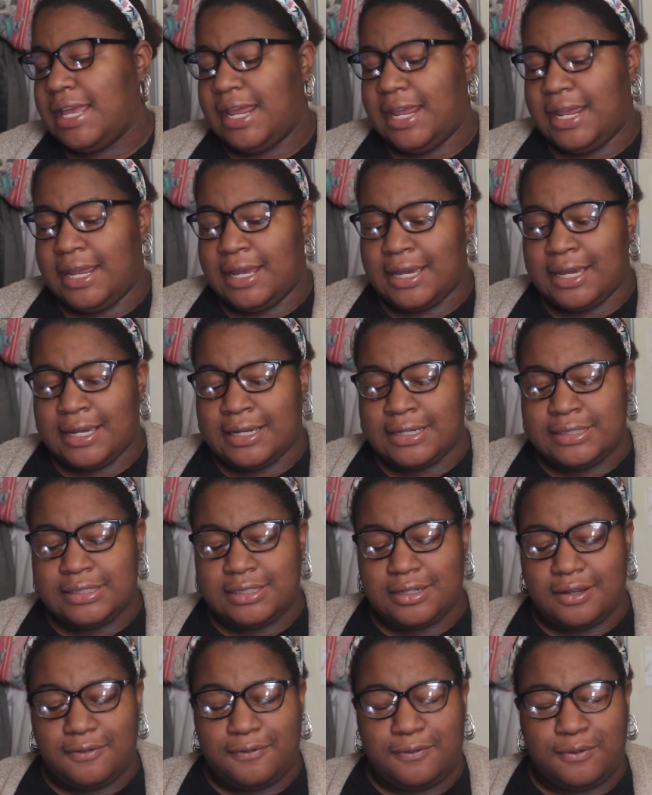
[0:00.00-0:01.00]
and
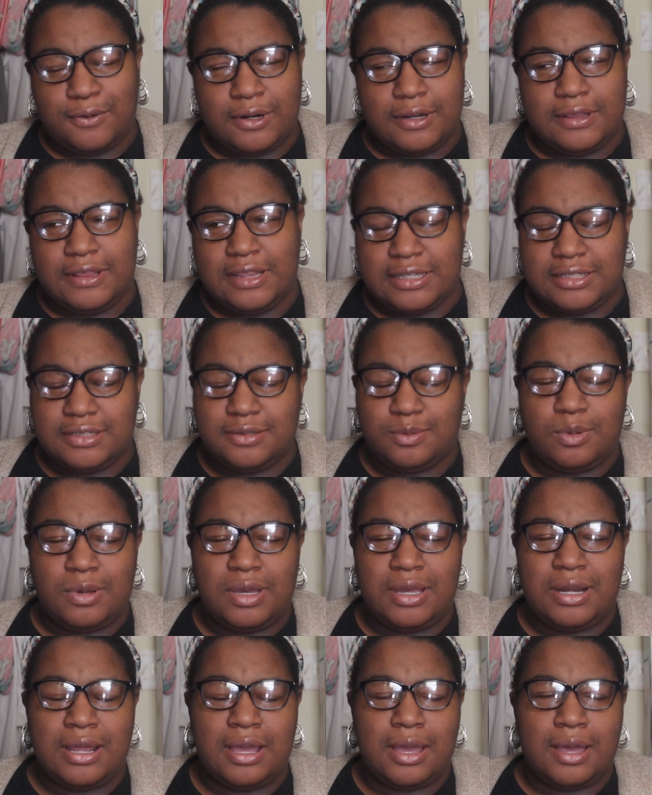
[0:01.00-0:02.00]
for this
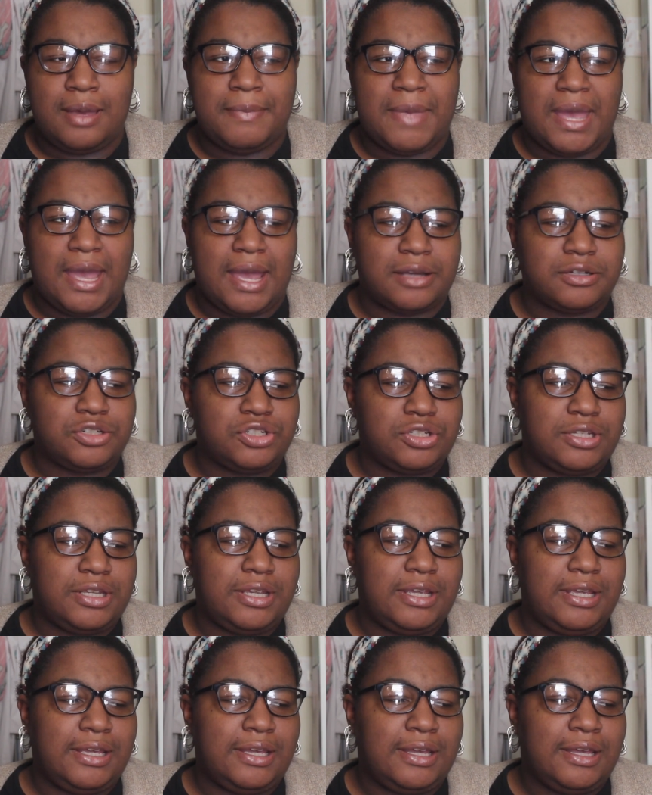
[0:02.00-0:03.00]
one I'm
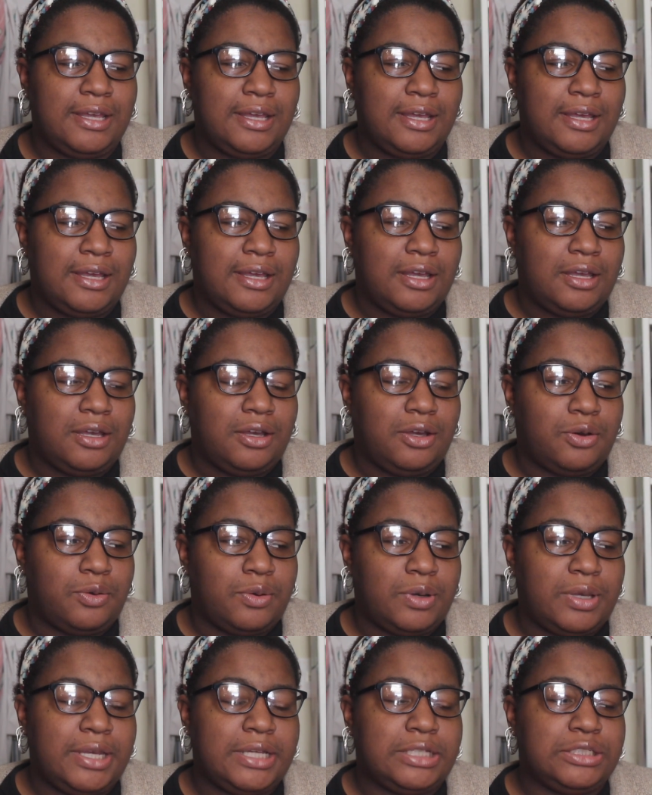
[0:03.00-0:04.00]
actually
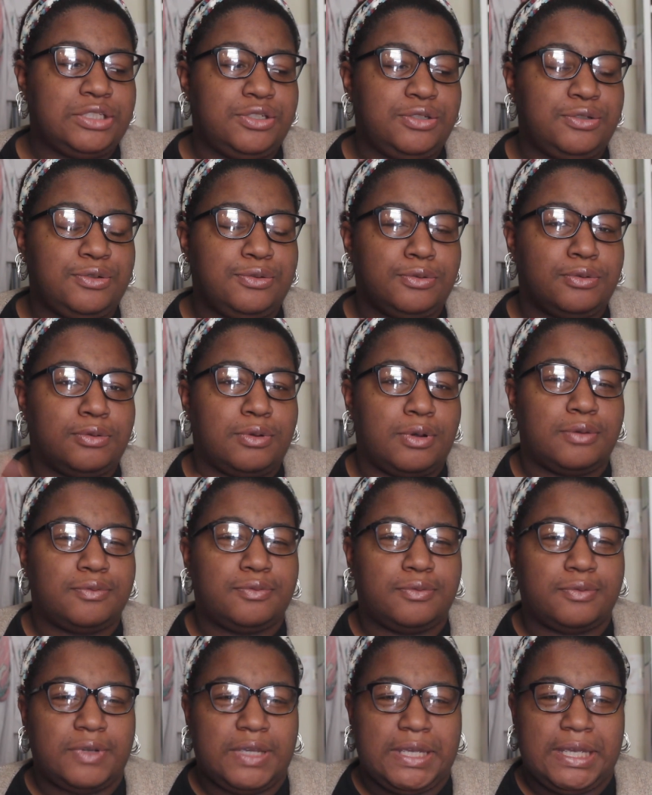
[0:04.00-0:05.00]
going to
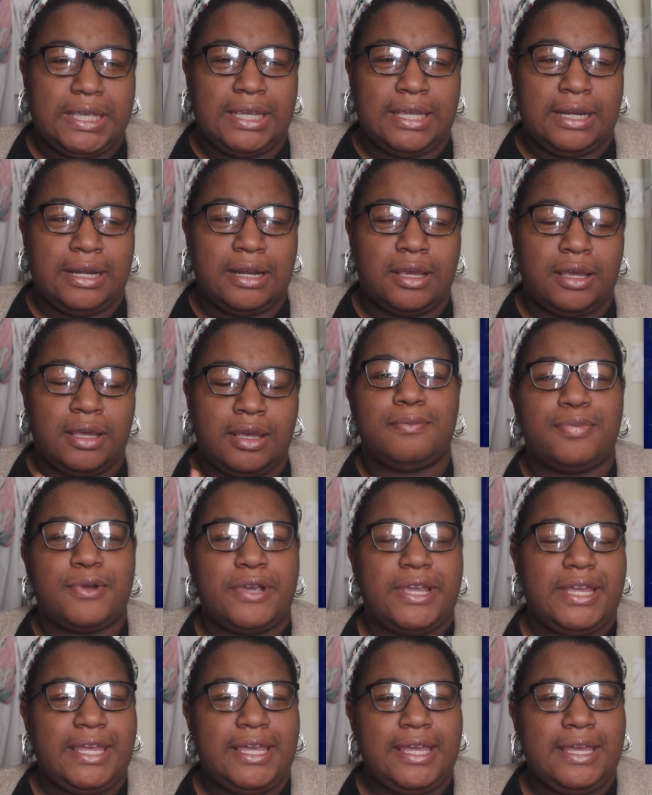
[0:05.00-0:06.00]
read
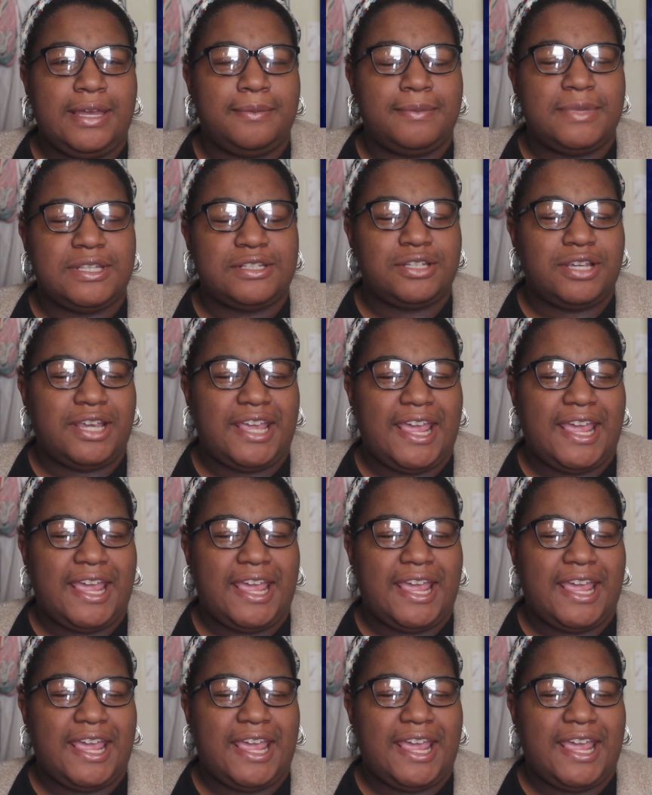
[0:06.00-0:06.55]
Breaking Mr.